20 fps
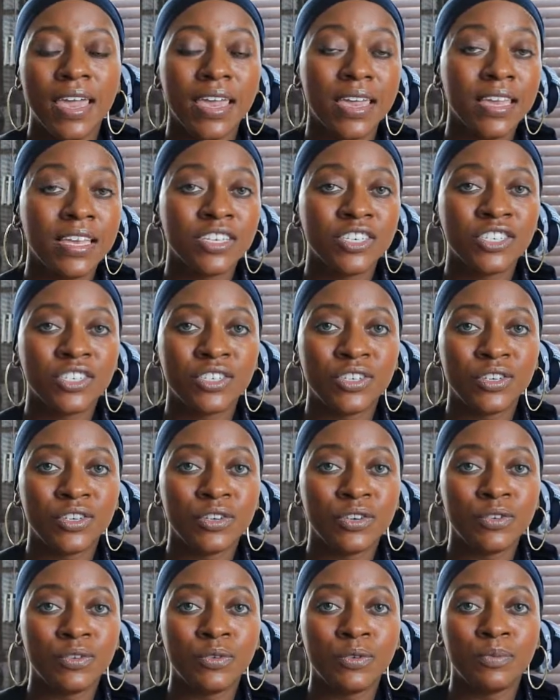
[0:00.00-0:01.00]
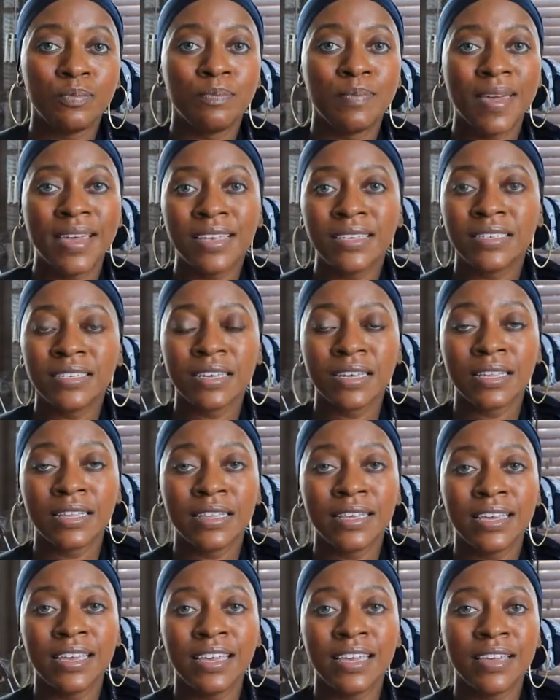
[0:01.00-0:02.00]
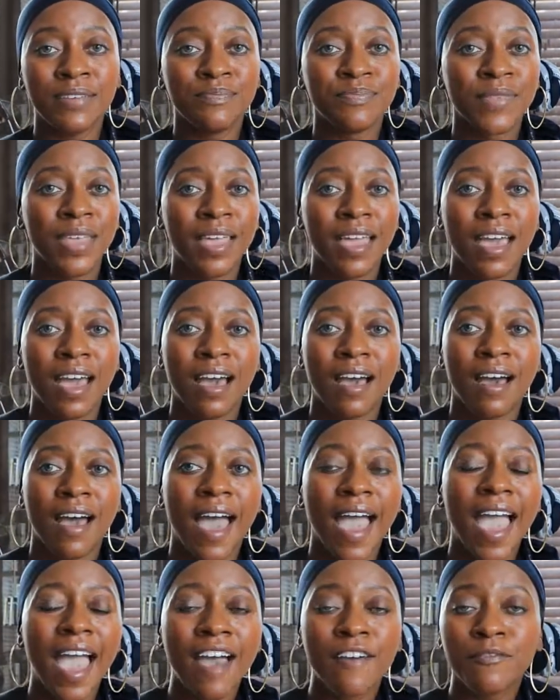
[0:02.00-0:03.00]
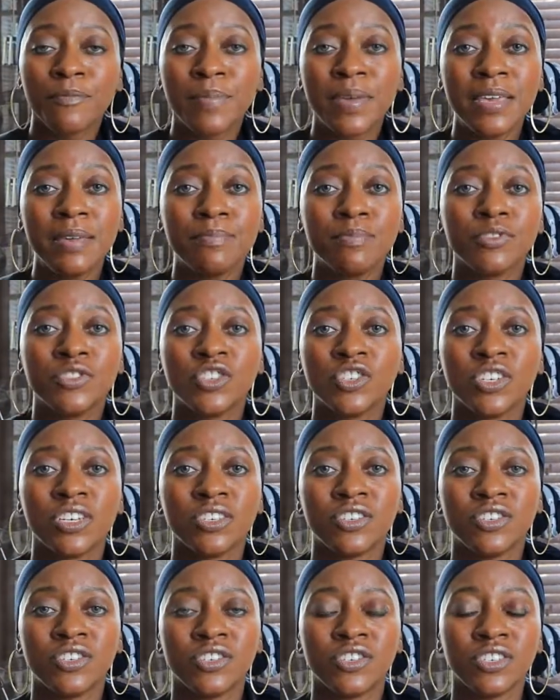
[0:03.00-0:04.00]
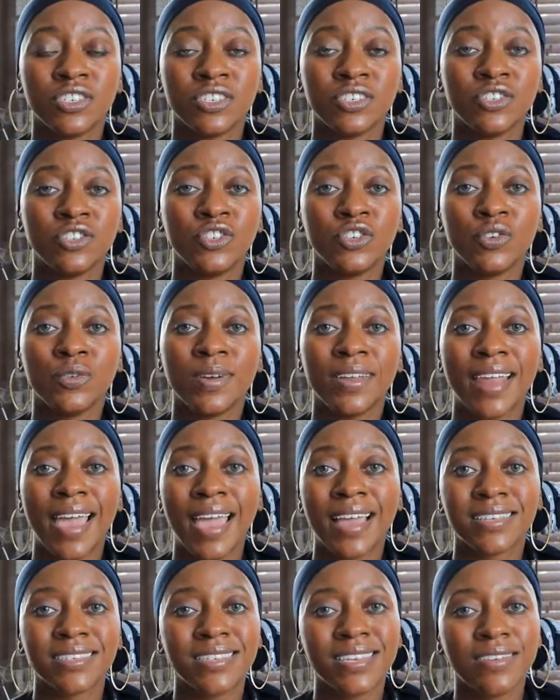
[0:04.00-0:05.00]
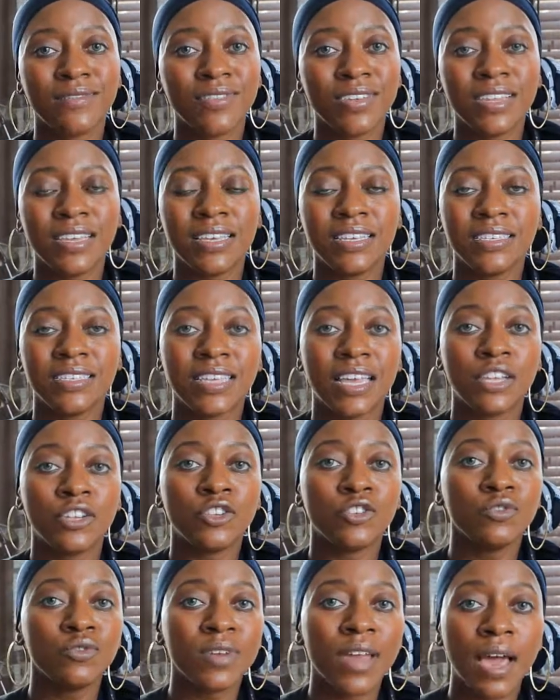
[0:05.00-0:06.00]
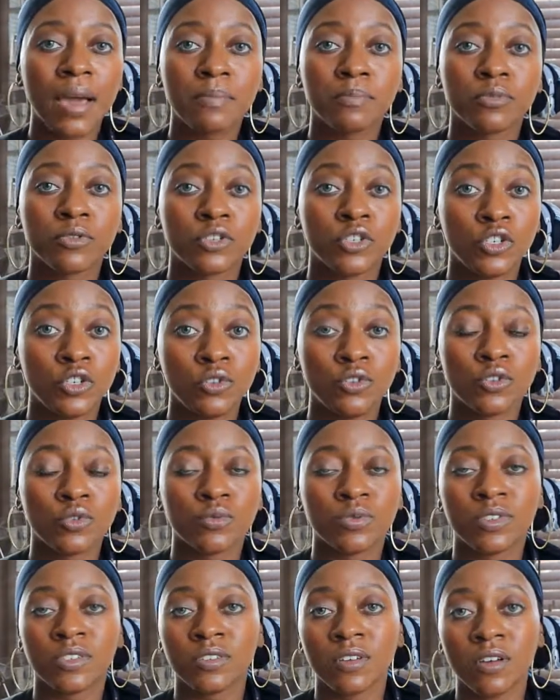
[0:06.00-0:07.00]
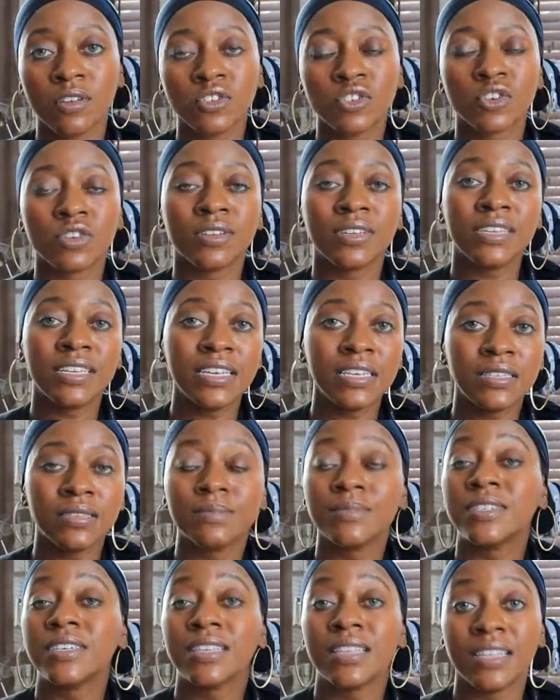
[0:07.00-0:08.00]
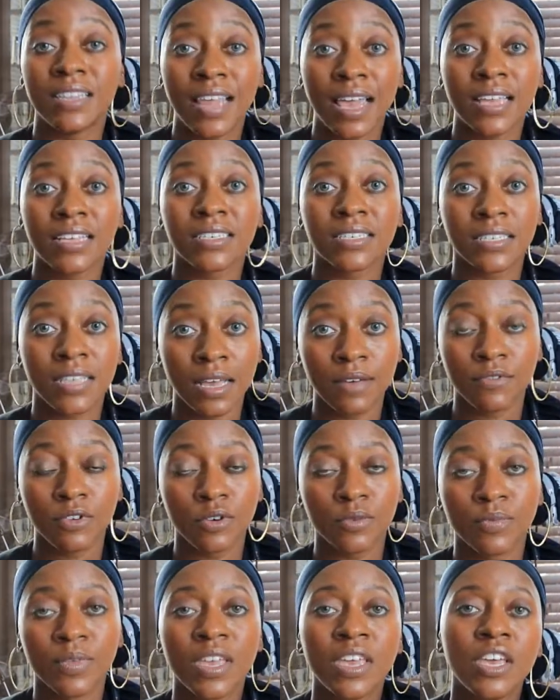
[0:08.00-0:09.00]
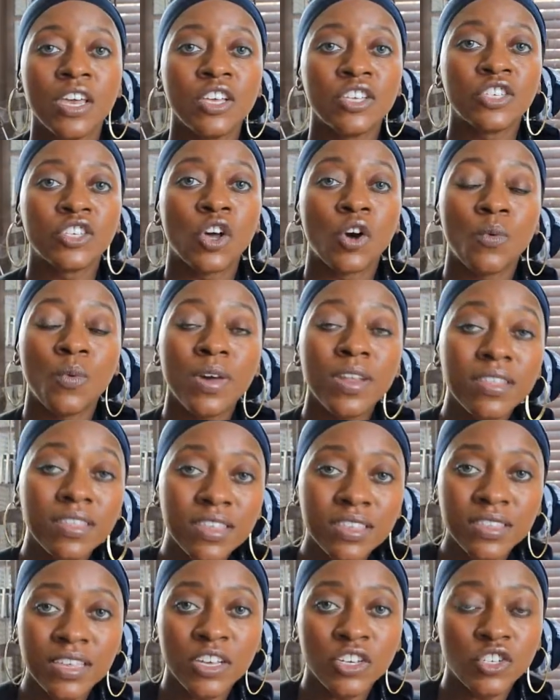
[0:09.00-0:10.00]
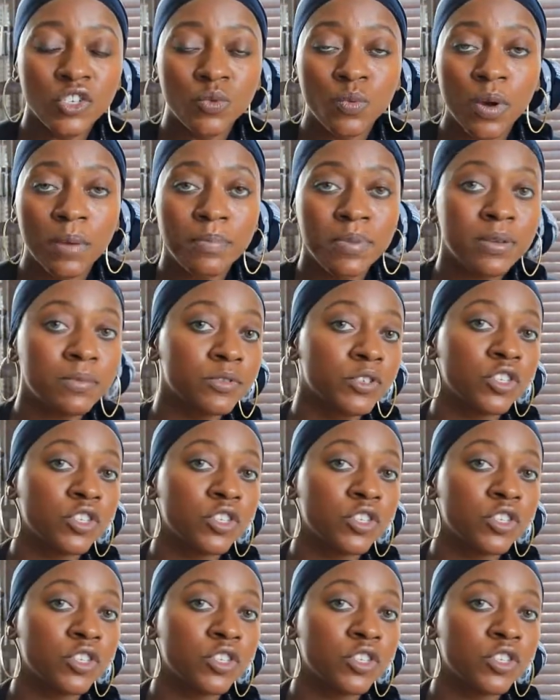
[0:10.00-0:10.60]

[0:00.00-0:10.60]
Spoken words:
is to basically have people just doing activities that do not produce results or lead them to the next level. So one of the things you want people